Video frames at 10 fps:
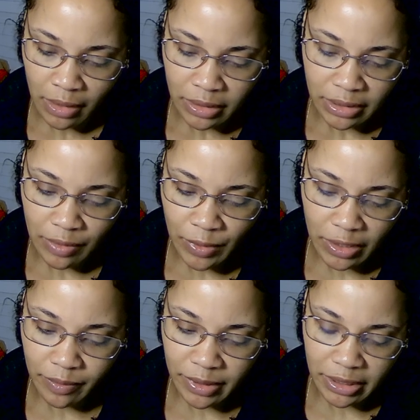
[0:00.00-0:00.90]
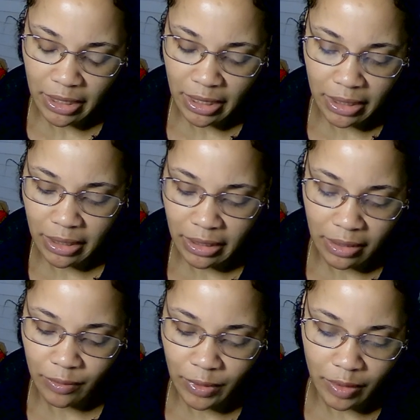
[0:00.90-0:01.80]
Someone could be saying that
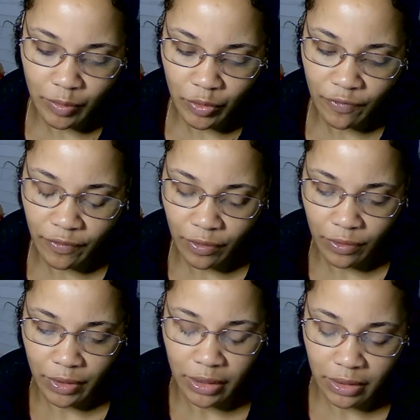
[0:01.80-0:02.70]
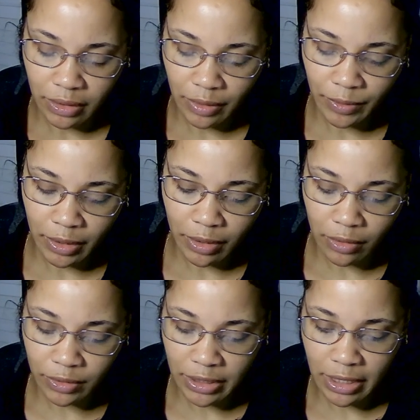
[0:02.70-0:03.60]
they want to move on. They want to
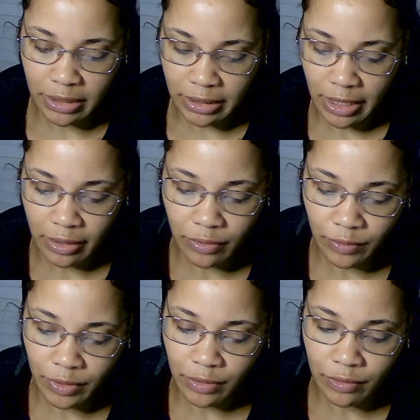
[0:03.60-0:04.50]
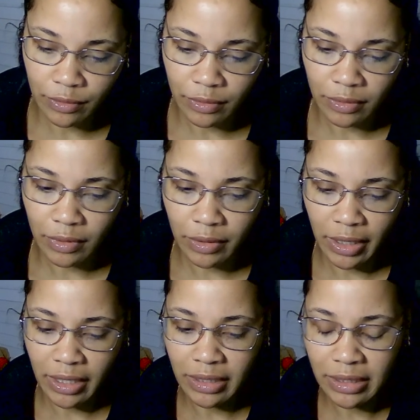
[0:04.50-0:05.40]
close out a cycle with you.
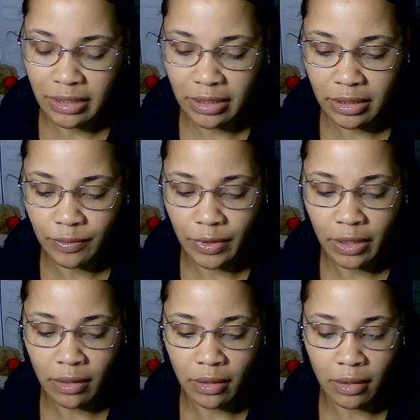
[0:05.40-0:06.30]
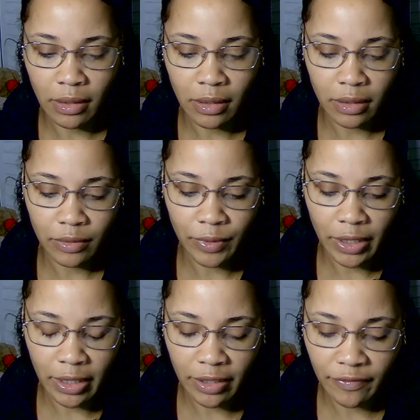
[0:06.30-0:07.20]
Okay, this just went all the way
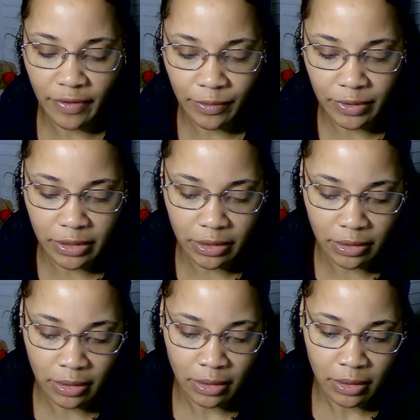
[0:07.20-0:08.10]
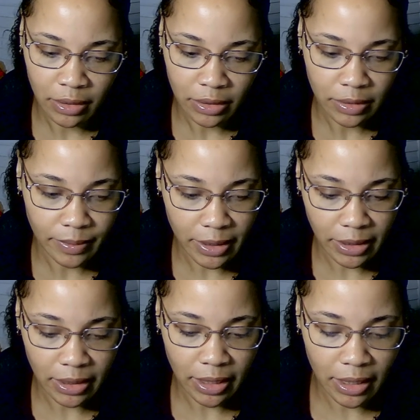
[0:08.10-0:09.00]
left. I wasn't
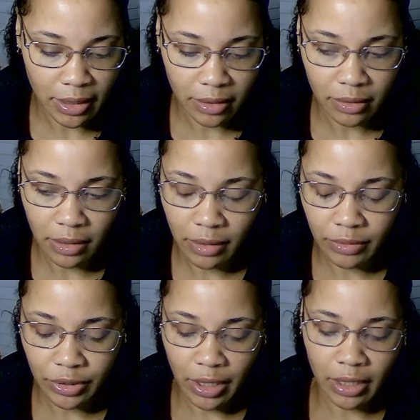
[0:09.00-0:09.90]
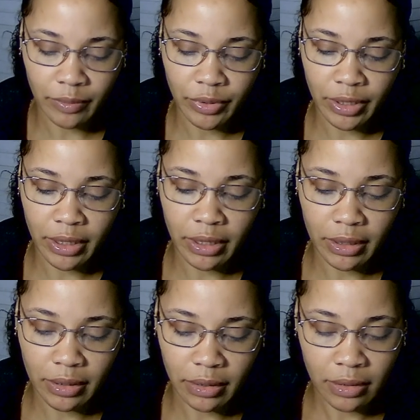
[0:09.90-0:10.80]
expecting that. I was trying to bring in the...